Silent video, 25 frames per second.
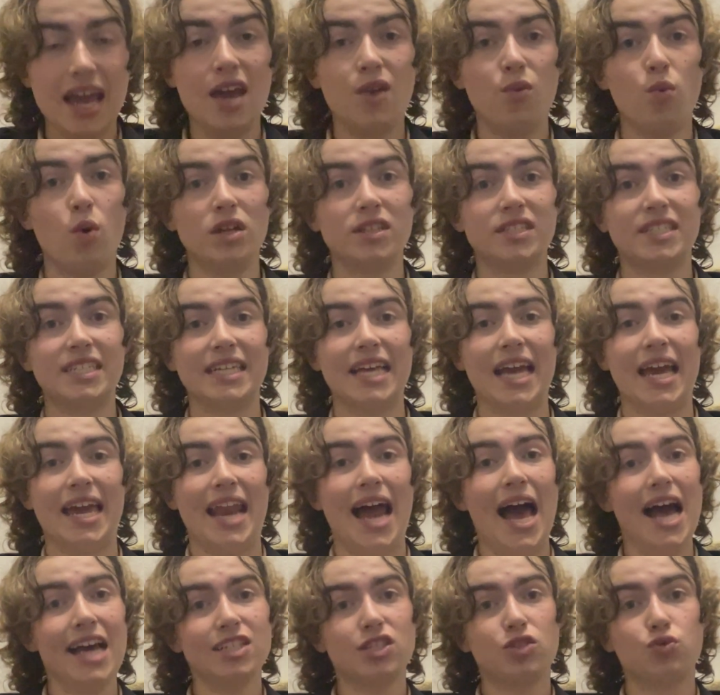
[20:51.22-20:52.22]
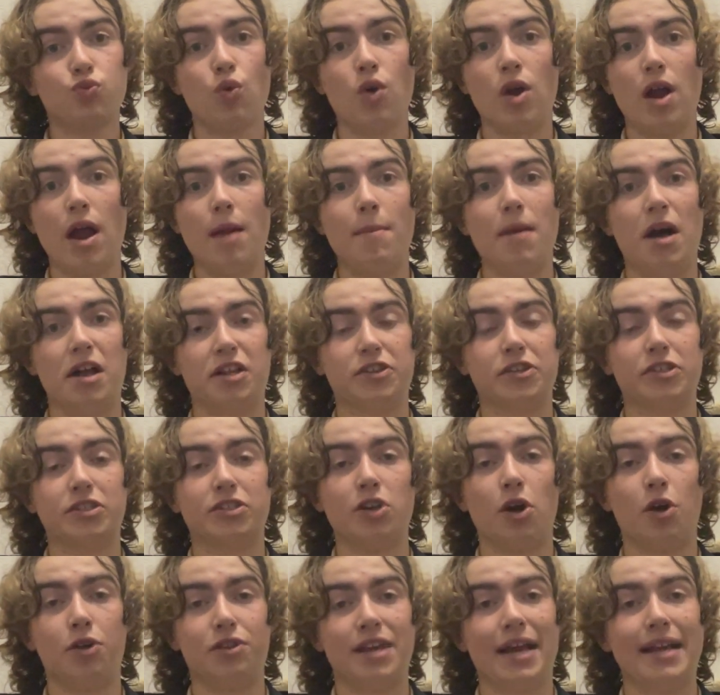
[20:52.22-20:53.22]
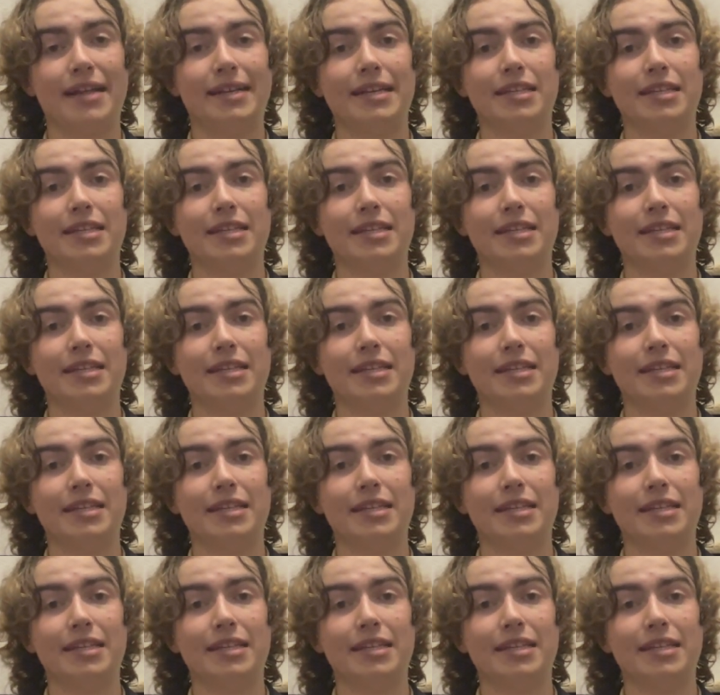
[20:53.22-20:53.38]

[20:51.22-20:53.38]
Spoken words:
And once again, I swear I'm not just salty I